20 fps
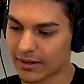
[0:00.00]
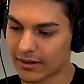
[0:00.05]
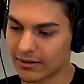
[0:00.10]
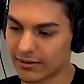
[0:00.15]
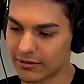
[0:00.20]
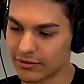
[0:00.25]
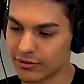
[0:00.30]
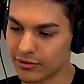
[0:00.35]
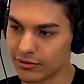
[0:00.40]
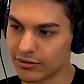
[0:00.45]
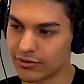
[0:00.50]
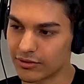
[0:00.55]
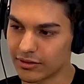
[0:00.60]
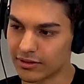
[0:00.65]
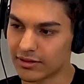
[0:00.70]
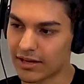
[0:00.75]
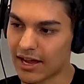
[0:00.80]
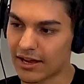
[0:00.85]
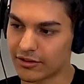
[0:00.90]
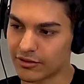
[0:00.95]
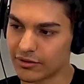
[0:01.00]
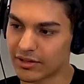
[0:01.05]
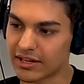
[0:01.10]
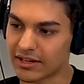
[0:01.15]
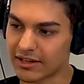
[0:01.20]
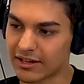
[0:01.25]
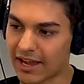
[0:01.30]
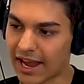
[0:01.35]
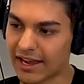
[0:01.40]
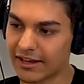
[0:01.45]
monetize. yeah, you
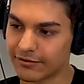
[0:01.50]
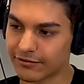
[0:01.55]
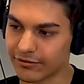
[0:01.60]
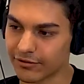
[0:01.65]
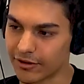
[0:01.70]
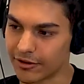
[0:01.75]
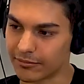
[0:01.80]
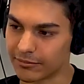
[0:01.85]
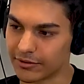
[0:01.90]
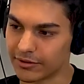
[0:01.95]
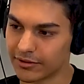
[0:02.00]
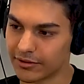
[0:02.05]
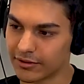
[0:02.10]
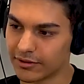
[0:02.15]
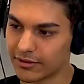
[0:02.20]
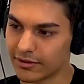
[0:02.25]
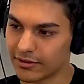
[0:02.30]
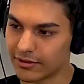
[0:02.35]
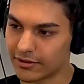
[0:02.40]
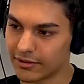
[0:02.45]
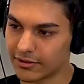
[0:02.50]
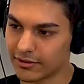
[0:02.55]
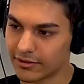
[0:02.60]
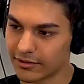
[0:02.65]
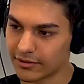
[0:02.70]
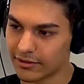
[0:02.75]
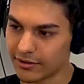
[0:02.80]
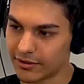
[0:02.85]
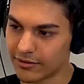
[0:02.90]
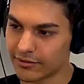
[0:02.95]
can gain from. Yeah.
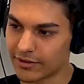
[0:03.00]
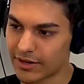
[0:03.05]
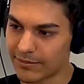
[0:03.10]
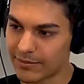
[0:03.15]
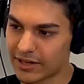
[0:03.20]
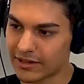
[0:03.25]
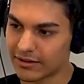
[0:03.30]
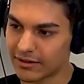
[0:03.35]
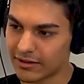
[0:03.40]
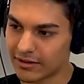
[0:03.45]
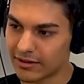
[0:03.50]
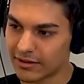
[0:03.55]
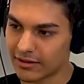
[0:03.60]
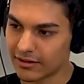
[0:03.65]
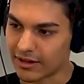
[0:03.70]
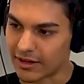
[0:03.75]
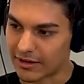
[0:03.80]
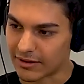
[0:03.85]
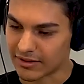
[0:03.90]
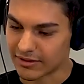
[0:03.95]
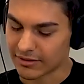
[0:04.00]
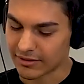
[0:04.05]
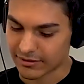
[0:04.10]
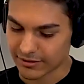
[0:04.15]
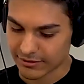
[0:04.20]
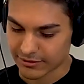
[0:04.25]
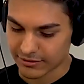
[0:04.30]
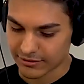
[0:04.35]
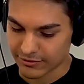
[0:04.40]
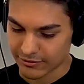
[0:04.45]
You know what I mean? Mm-hmm. Like
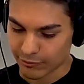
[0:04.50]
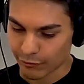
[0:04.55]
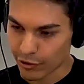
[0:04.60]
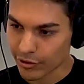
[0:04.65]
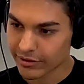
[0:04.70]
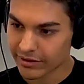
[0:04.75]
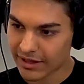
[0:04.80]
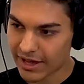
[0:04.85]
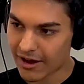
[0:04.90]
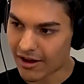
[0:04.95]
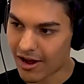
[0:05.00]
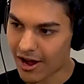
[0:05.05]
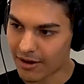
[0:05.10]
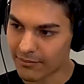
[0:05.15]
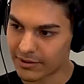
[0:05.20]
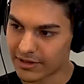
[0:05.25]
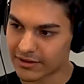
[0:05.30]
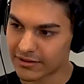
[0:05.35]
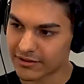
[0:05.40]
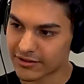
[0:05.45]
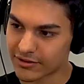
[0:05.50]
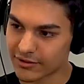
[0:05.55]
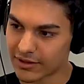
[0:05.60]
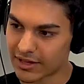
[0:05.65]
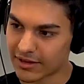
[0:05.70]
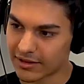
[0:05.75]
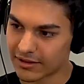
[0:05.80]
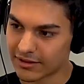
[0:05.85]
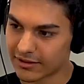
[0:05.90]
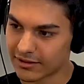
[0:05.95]
work that hobby so
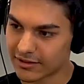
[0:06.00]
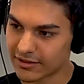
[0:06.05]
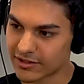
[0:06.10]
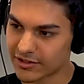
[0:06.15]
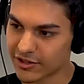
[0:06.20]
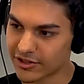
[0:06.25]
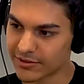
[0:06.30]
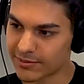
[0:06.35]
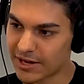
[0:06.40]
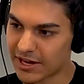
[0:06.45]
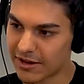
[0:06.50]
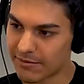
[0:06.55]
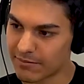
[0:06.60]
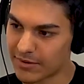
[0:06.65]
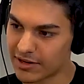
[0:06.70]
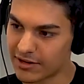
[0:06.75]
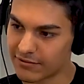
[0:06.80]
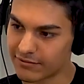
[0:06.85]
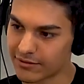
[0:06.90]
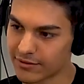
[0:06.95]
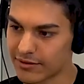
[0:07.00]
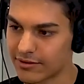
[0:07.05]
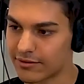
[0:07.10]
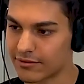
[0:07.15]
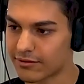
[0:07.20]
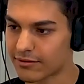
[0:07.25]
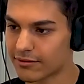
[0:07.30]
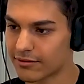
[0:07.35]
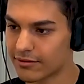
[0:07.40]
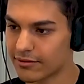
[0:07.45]
that it starts making money for
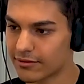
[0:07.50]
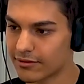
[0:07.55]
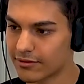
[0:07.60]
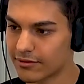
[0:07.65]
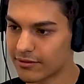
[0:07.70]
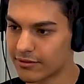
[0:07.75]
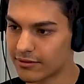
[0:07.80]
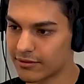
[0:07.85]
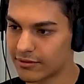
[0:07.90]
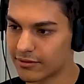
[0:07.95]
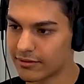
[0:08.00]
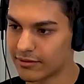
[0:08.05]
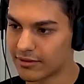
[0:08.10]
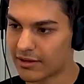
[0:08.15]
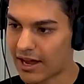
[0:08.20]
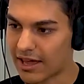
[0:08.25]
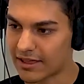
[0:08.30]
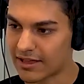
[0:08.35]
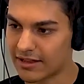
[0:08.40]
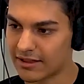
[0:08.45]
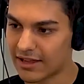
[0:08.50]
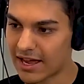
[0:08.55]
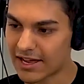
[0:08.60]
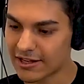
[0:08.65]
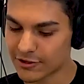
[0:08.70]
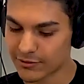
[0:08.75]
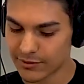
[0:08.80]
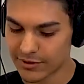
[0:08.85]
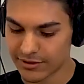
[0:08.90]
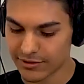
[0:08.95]
you. Mm-hmm. And yeah. then
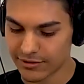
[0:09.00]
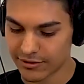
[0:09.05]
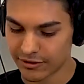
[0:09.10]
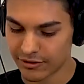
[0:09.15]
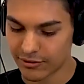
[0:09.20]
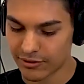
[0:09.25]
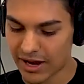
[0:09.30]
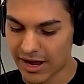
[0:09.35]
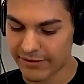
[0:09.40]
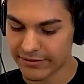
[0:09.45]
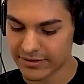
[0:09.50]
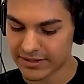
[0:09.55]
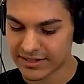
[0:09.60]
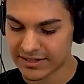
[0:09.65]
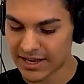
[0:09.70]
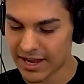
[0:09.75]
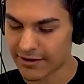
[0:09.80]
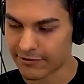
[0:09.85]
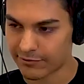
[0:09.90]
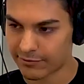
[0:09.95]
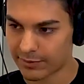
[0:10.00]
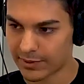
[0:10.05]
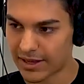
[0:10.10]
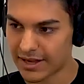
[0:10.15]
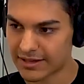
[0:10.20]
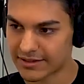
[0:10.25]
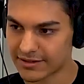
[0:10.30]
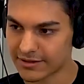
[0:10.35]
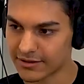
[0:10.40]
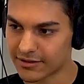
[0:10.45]
that's when you have a safe
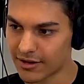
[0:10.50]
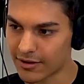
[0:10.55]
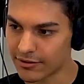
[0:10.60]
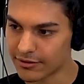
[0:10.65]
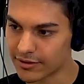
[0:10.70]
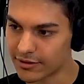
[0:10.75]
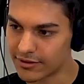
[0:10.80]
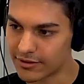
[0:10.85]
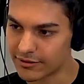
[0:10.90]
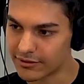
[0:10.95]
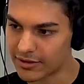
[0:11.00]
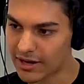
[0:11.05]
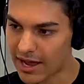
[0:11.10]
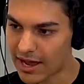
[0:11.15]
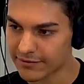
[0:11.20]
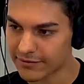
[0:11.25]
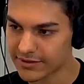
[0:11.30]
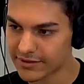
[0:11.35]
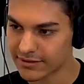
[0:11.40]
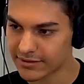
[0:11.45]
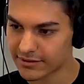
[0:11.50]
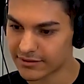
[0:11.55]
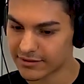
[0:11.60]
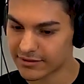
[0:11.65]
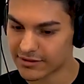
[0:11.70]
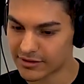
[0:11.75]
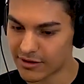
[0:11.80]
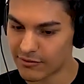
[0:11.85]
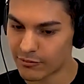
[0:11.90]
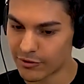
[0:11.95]
place to go. You know, you have
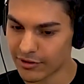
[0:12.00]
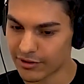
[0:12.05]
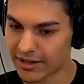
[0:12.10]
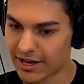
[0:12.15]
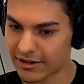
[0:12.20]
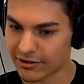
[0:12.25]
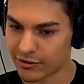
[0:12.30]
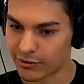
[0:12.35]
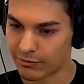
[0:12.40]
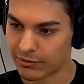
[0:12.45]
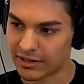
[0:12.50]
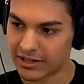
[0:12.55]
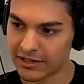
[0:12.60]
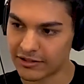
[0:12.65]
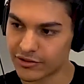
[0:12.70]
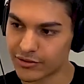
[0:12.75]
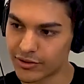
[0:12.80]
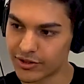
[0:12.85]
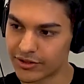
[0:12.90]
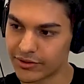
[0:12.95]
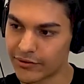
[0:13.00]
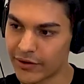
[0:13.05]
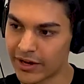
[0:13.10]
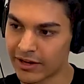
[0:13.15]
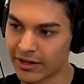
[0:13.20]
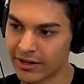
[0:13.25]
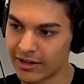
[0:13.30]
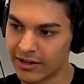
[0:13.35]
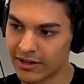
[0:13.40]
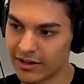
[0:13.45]
somewhere that you really enjoy doing,
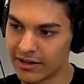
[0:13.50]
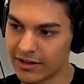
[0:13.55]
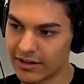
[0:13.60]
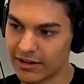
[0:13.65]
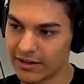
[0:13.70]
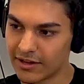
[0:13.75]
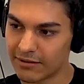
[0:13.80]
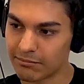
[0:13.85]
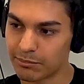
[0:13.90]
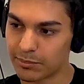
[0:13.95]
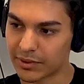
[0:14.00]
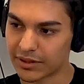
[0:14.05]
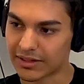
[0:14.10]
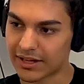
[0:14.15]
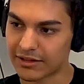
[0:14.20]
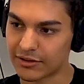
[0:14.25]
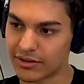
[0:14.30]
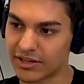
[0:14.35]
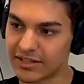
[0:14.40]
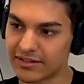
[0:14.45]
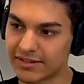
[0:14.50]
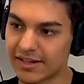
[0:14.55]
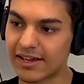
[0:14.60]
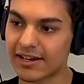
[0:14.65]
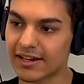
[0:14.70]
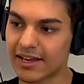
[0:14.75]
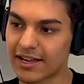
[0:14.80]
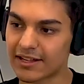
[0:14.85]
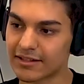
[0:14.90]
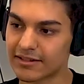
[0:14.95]
mm-hmm. but that you can
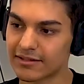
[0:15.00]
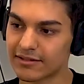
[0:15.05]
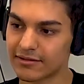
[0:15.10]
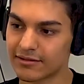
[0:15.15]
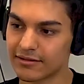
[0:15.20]
dedicate